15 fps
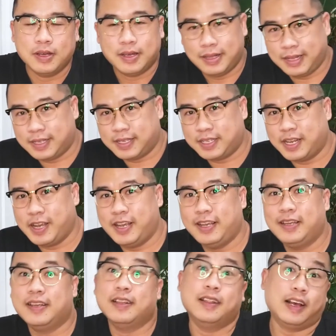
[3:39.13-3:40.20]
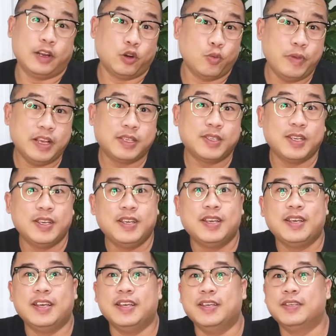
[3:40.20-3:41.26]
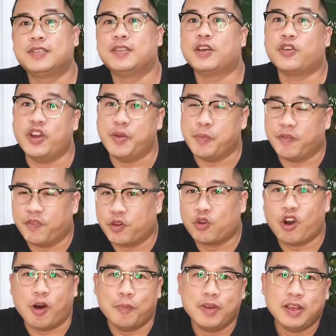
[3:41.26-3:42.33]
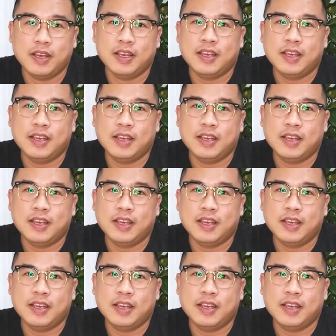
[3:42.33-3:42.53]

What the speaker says: Let's say Lionel Messi is the cream of the crop.